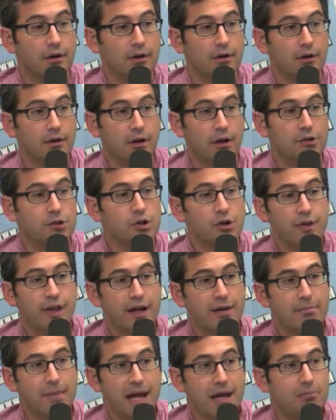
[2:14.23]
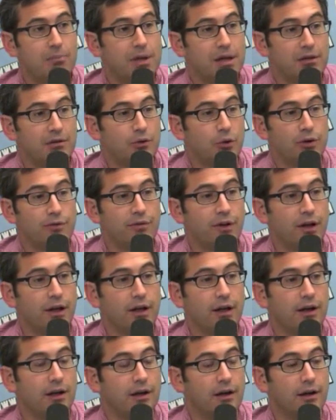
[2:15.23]
culture, that it may be sort of
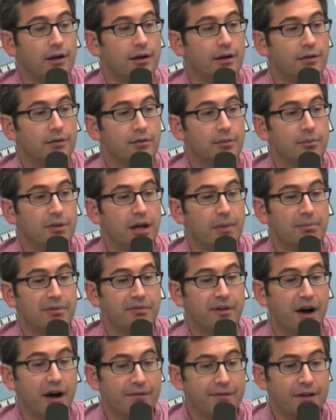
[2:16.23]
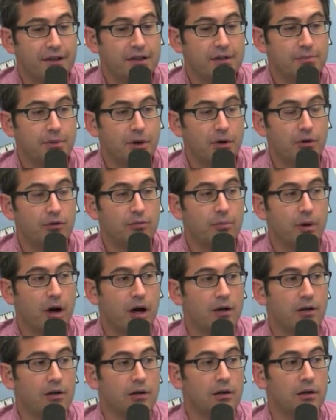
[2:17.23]
like a, some type of Huffington Post
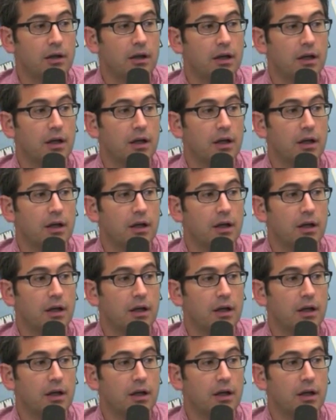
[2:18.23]
model.